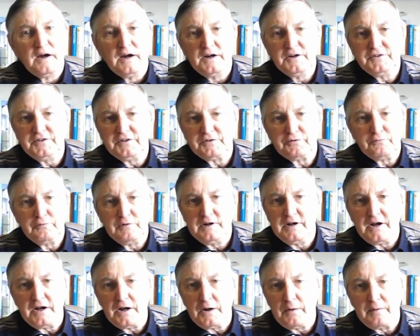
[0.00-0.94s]
I didn't
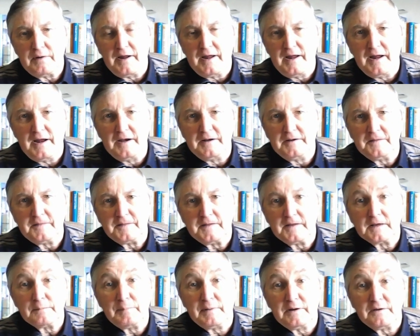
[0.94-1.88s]
really know
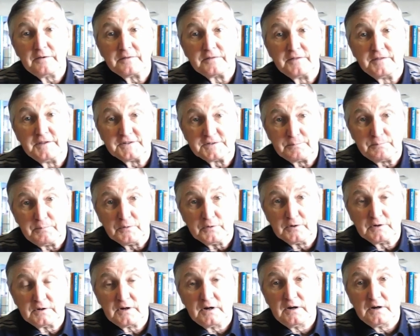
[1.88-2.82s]
anything about this
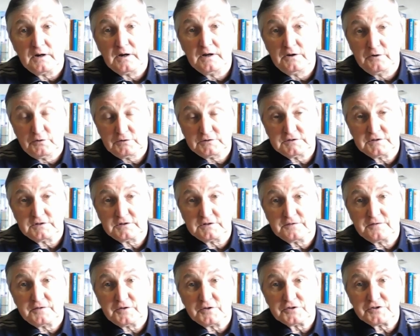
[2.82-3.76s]
book. I looked at
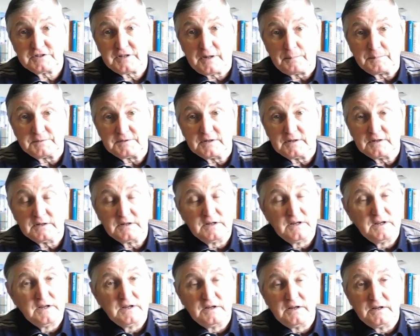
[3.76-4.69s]
the first chapter
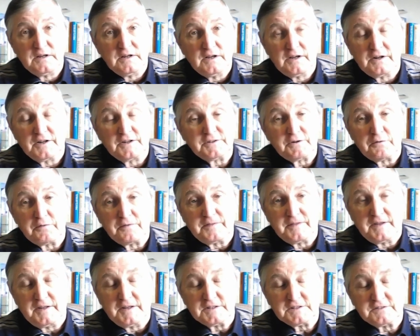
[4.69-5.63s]
and I don't
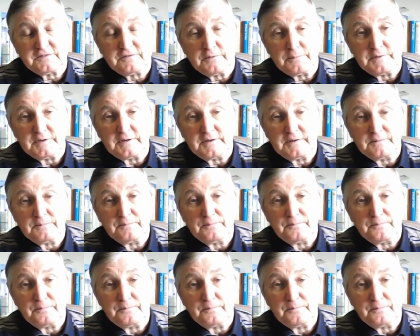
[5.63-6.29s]
think it's for me.